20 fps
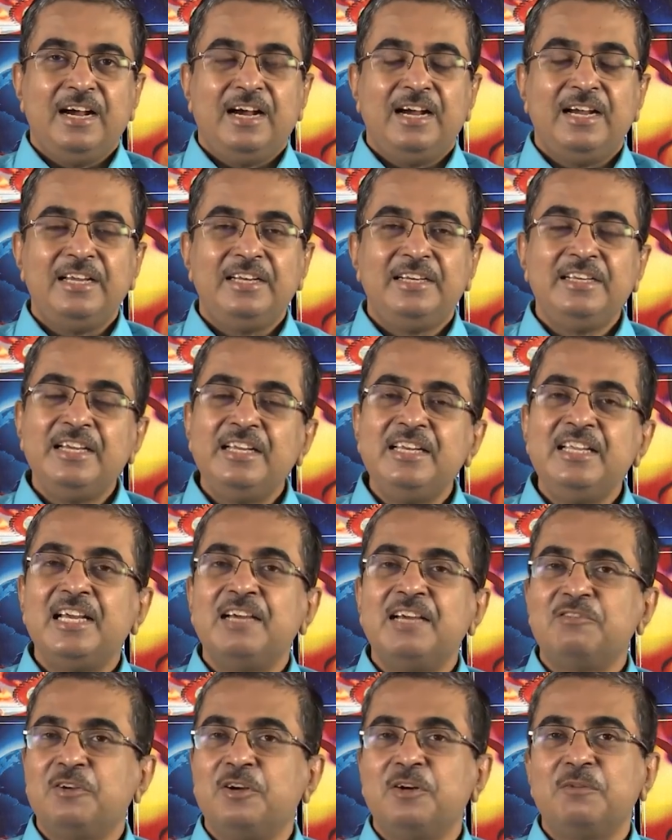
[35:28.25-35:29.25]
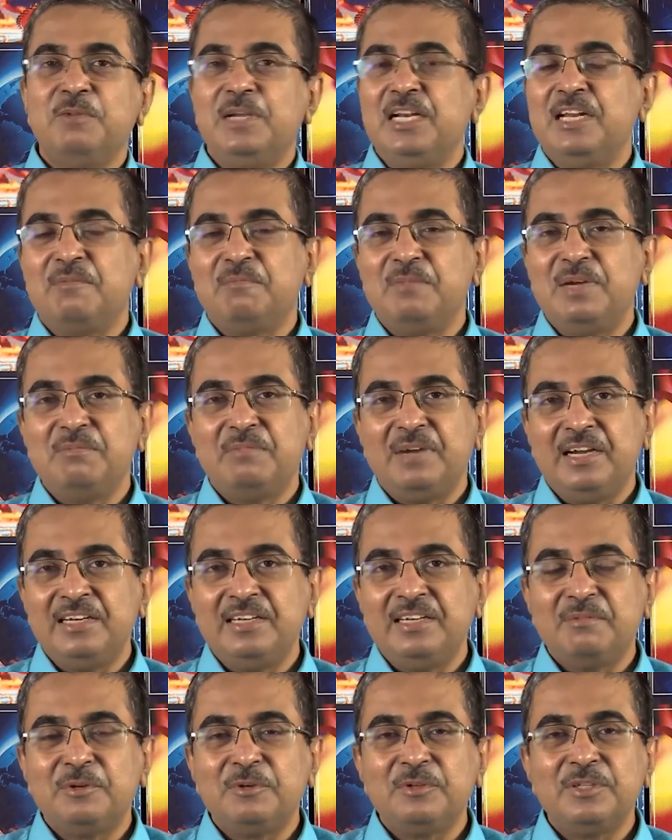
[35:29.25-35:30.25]
I really have not made up my
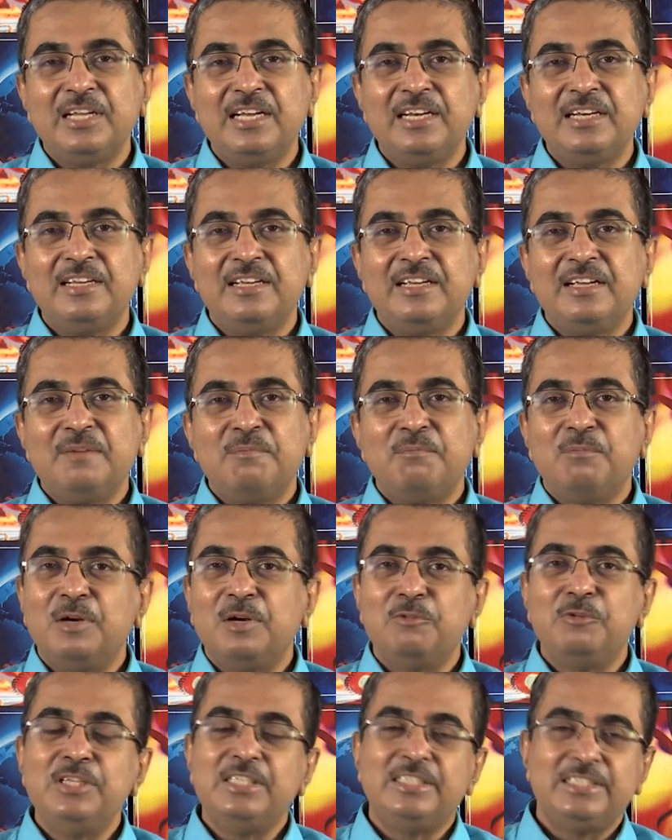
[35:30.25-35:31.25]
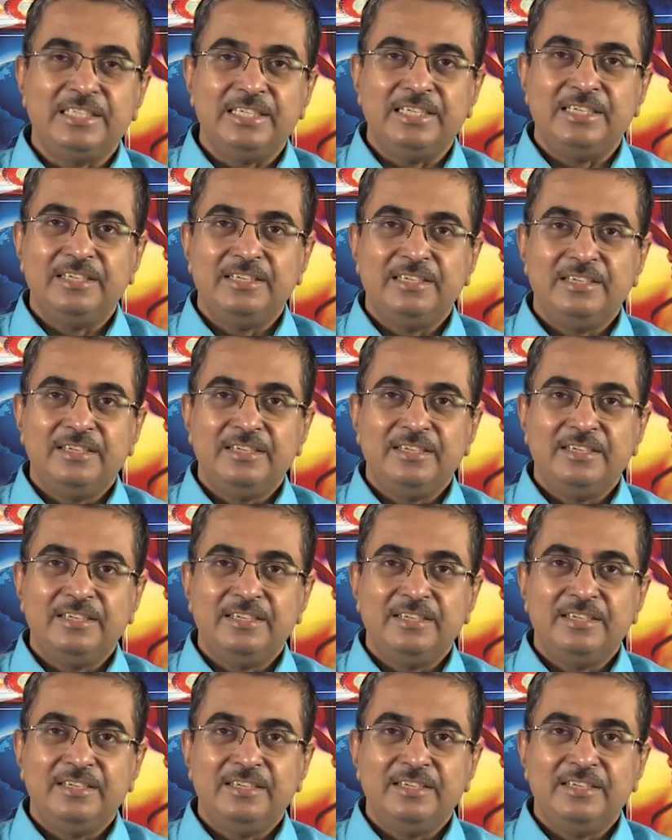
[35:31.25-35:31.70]
mind about that, but we will see.